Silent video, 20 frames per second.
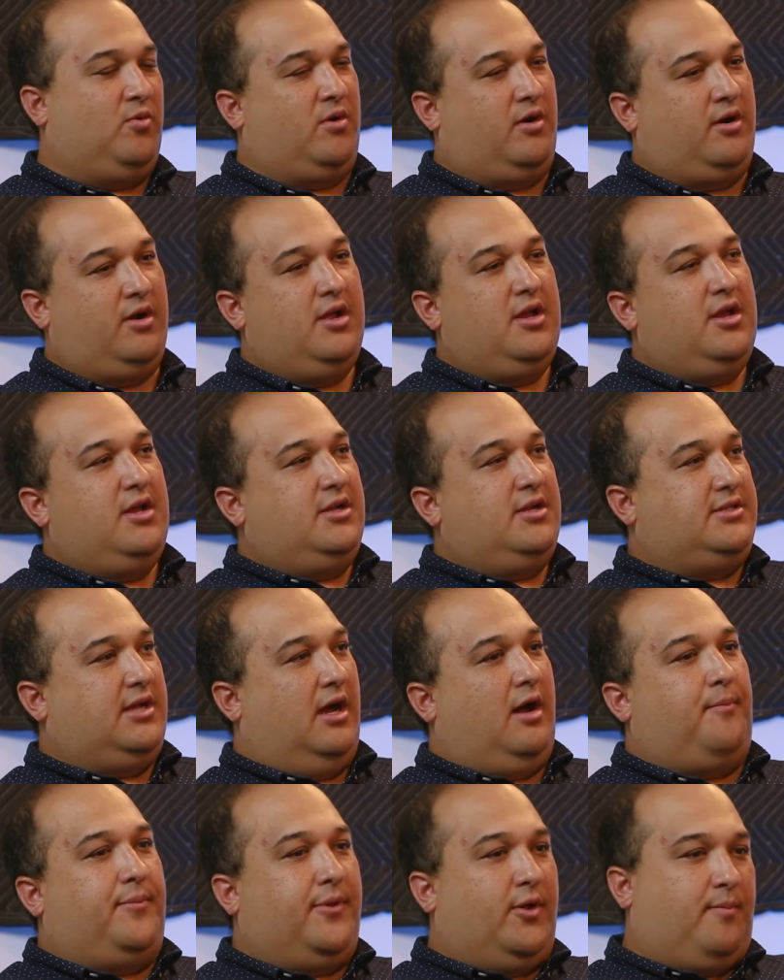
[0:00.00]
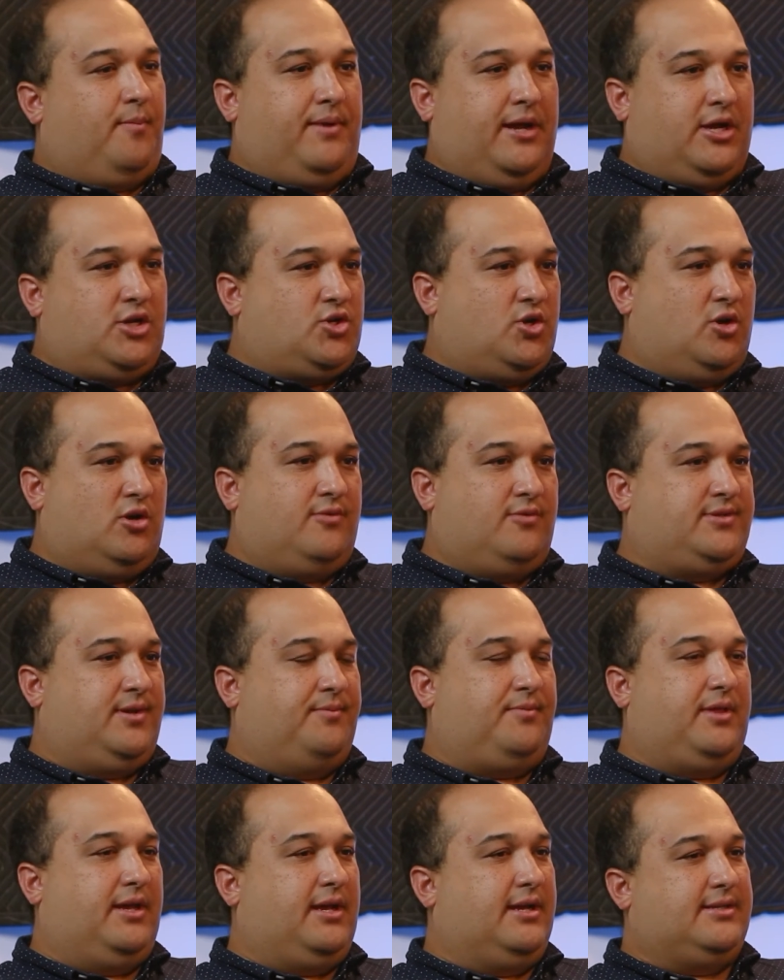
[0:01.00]
or to upload a picture of
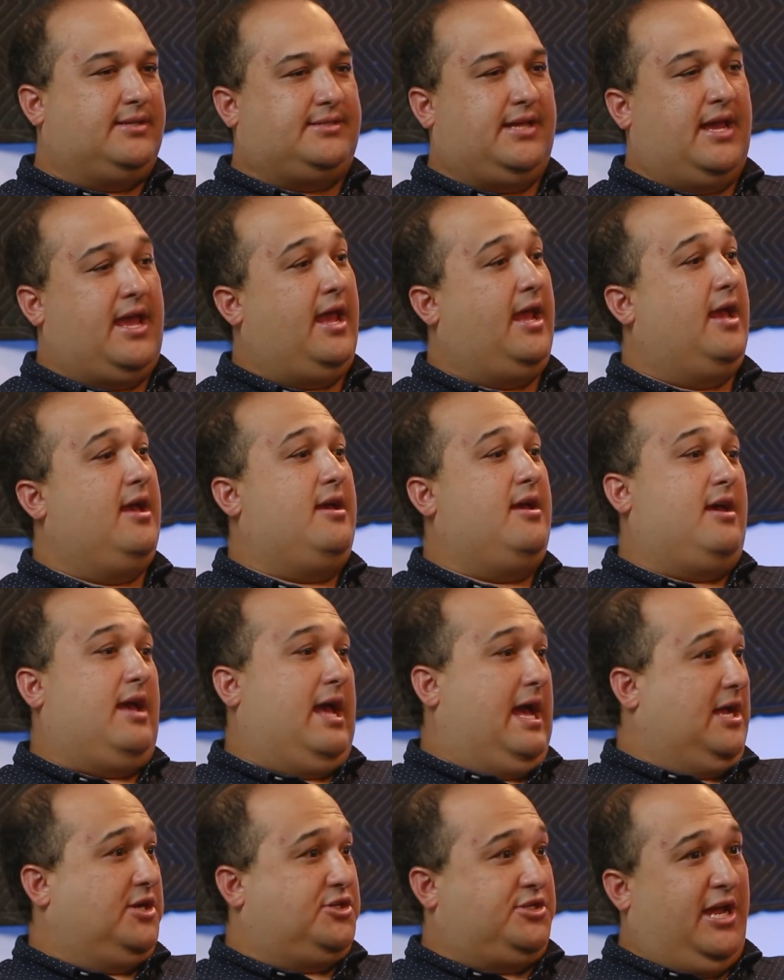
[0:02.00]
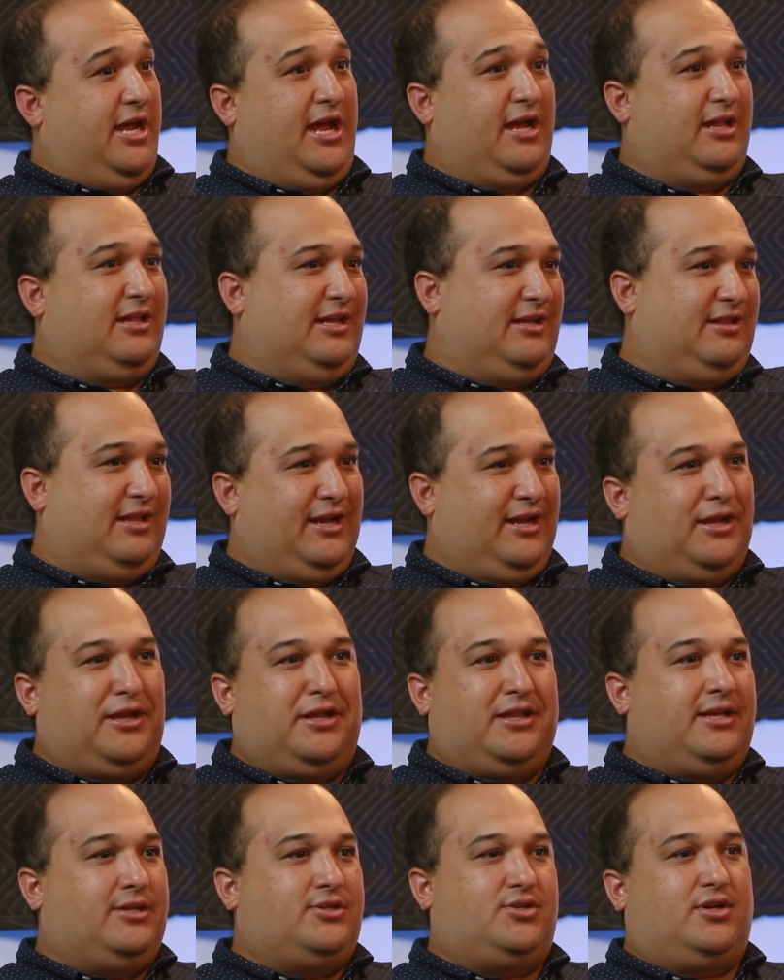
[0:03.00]
something and say hashtag
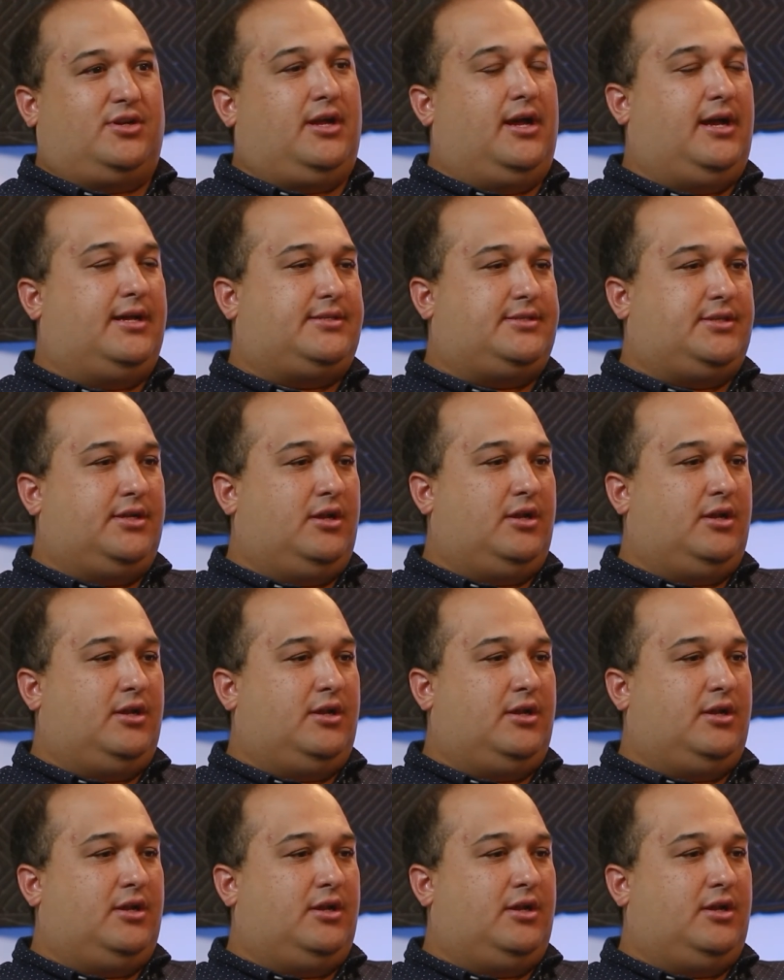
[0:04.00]
lightning laser cuts.